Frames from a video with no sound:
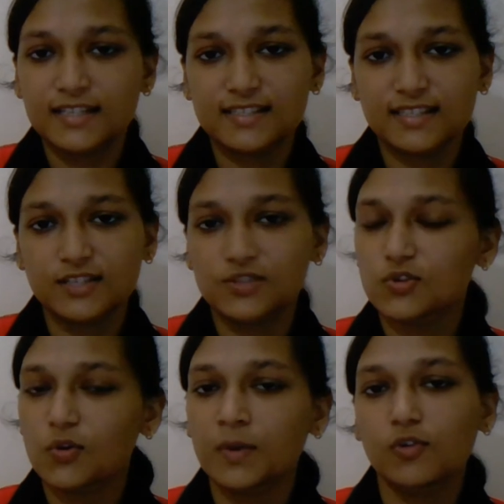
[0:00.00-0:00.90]
see so
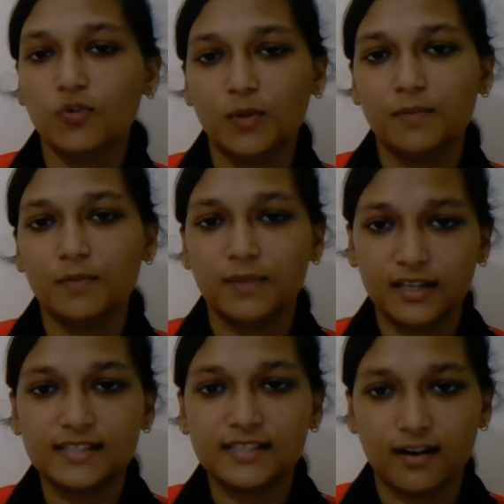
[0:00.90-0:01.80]
many Roman
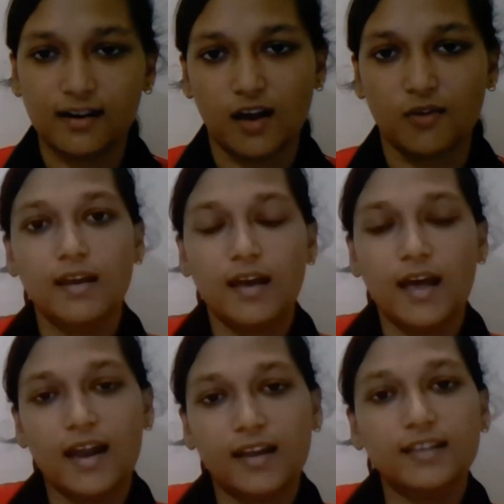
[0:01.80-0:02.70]
buildings around.
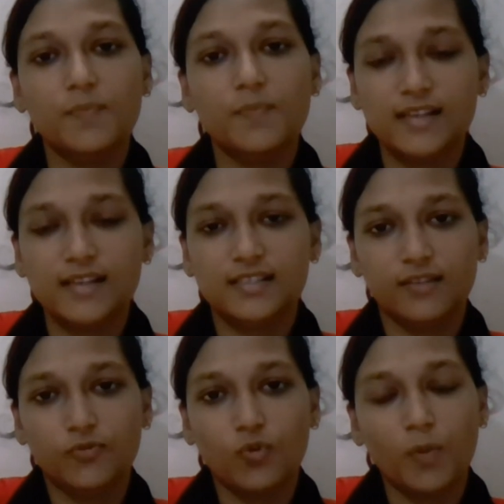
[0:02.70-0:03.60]
Another massive
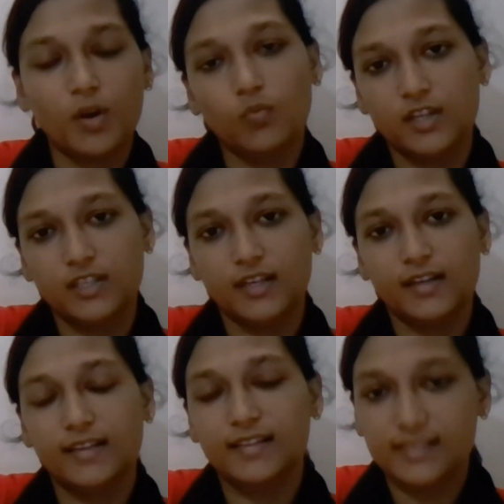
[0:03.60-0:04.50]
Roman wonder
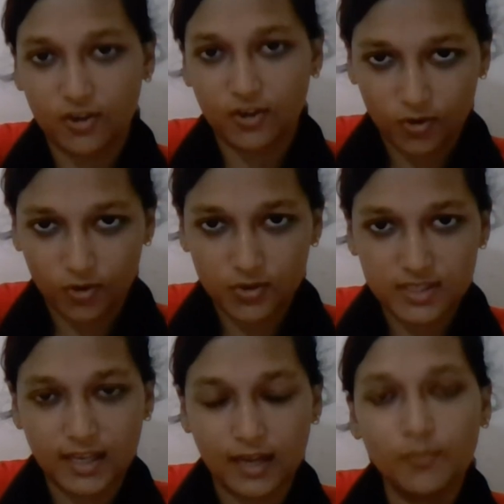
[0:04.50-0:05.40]
is the
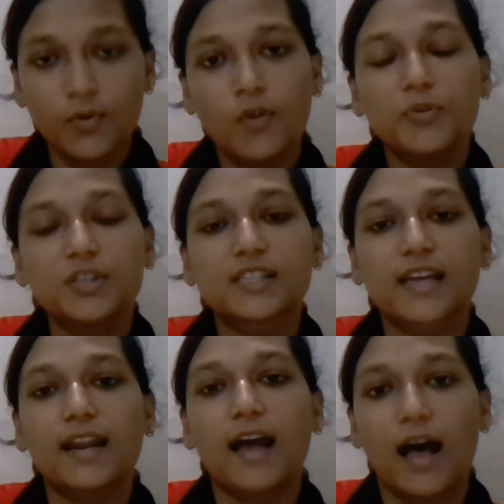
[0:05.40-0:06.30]
Colosseum, which can
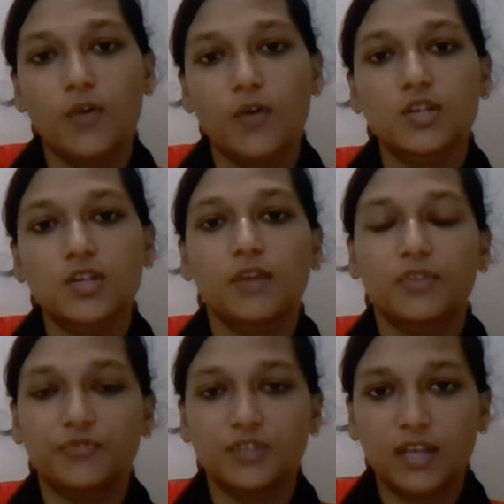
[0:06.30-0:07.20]
house
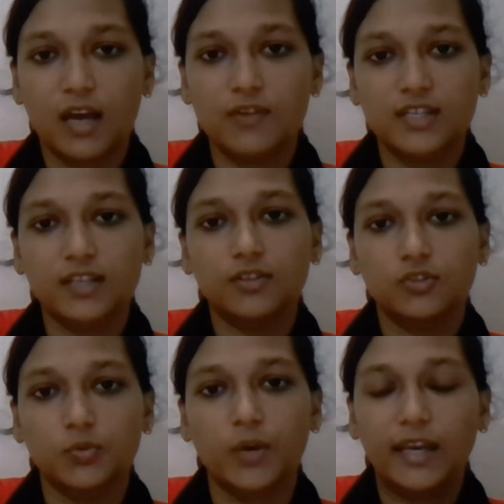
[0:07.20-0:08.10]
50,000 to
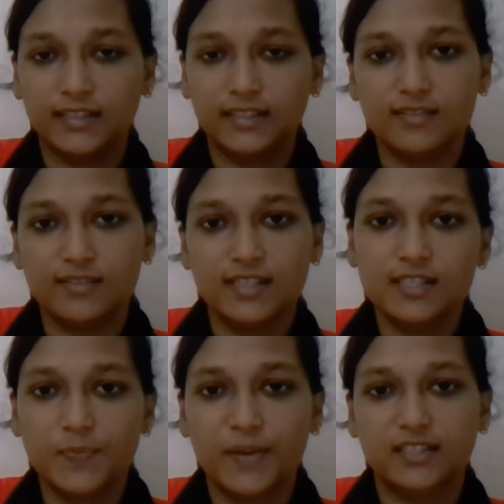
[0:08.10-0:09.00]
80,000
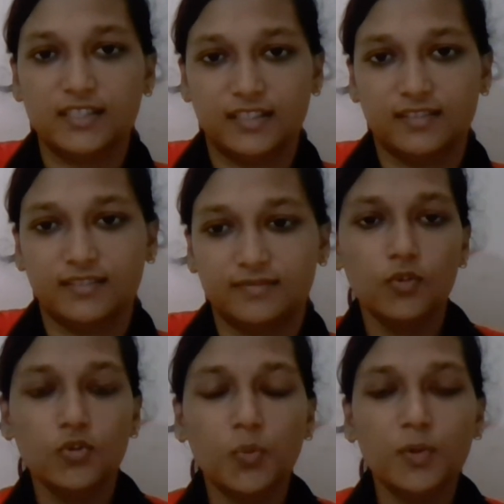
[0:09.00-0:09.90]
spectators.
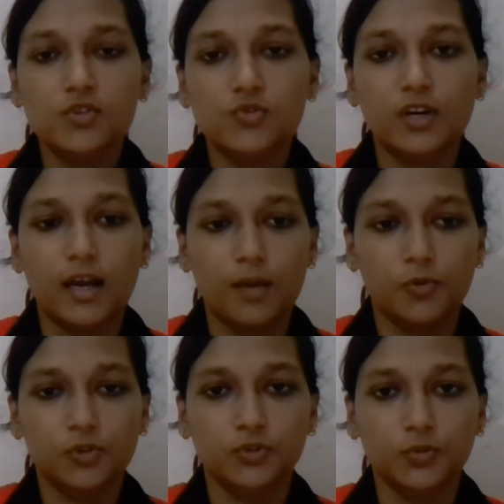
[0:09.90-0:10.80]
Romans were able
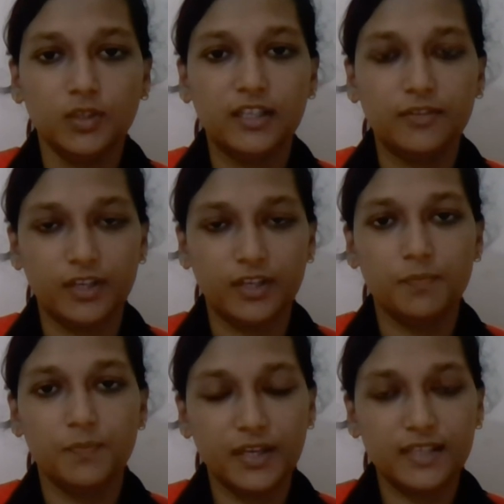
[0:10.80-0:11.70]
to live in
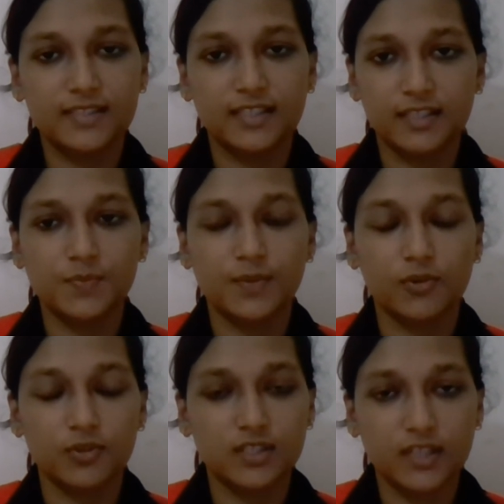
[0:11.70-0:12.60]
big cities
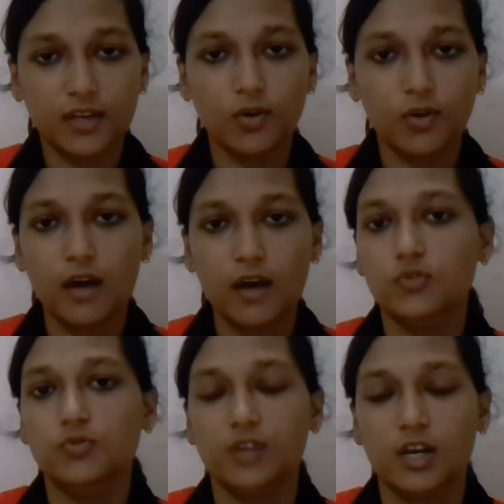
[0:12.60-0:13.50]
because they know how to
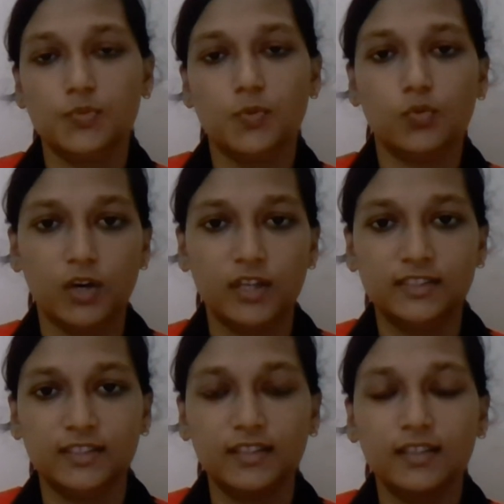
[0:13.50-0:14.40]
transport
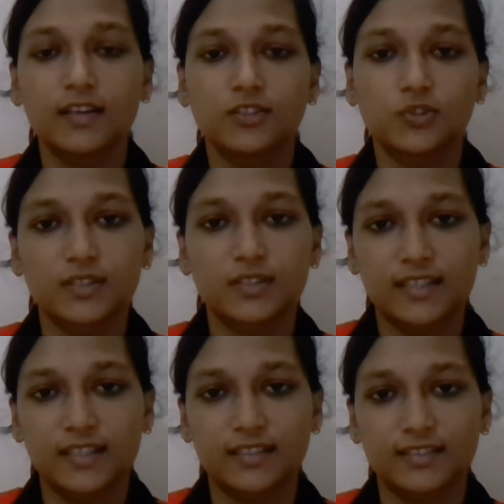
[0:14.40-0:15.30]
water to the
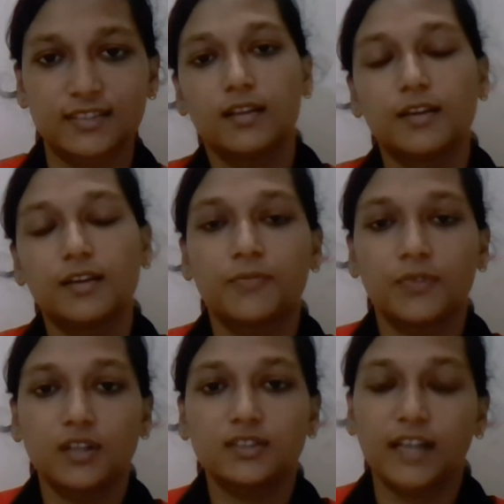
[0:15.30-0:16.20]
cities. The
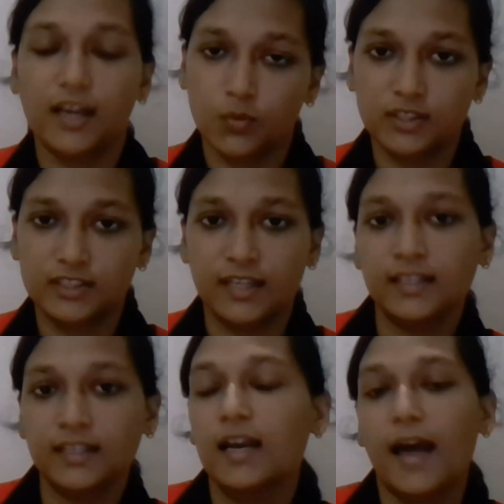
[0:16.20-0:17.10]
first aqueduct,
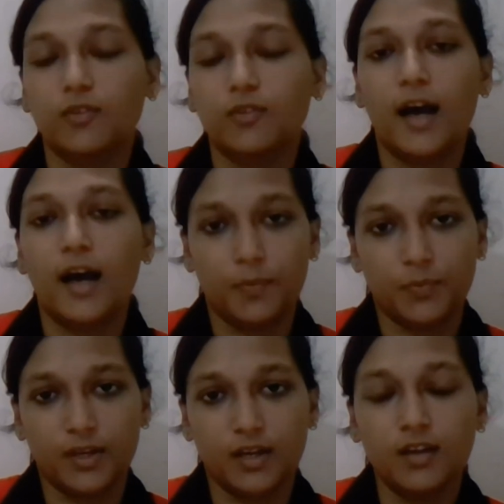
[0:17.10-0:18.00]
Aqua
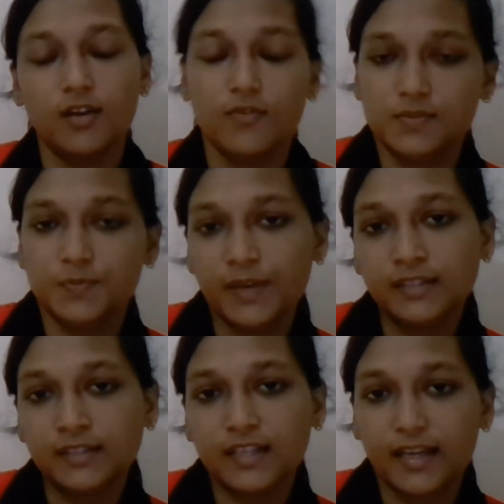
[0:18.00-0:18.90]
Appia, was built
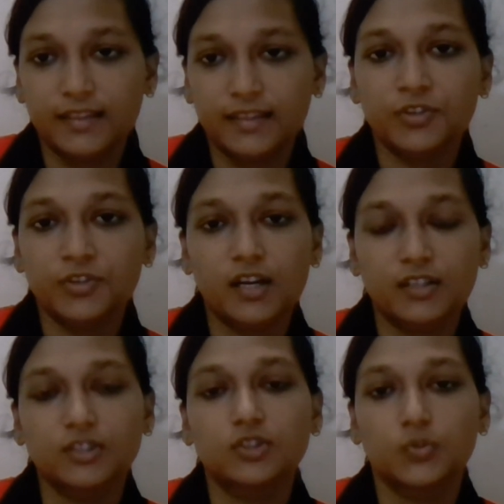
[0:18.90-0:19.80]
in
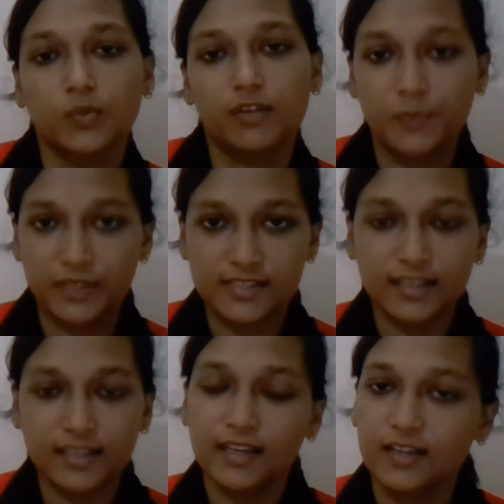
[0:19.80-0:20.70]
312
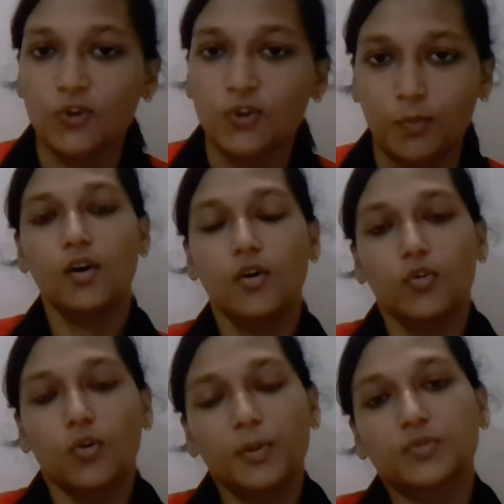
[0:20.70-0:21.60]
BC in Rome.
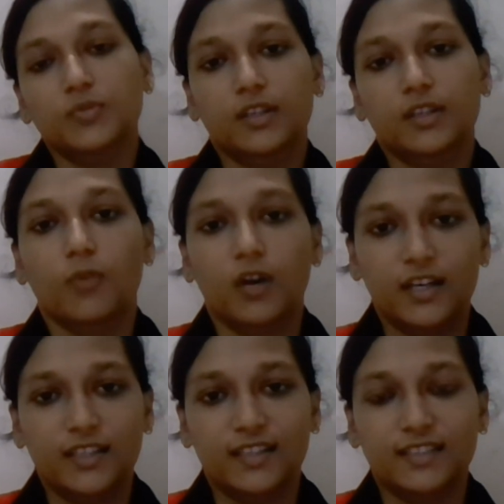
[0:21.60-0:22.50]
Romans were the
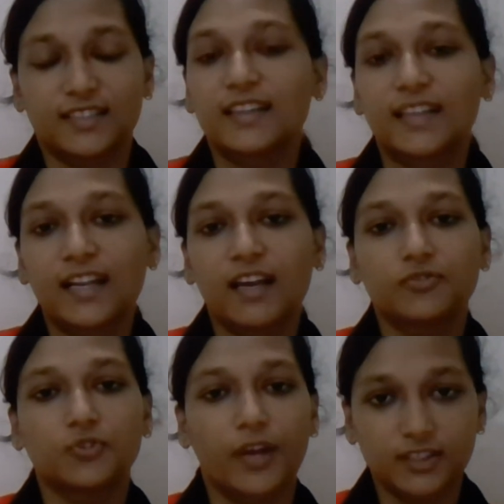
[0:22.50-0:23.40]
warriors and they loved
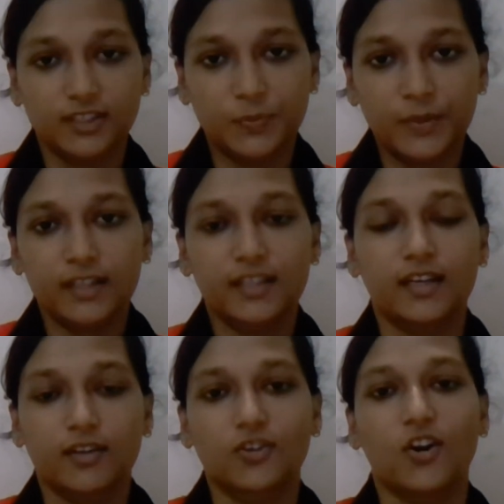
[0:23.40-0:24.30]
to exhibit their
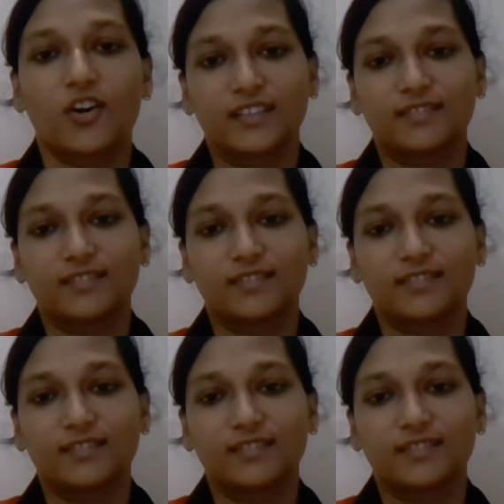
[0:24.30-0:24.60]
glory.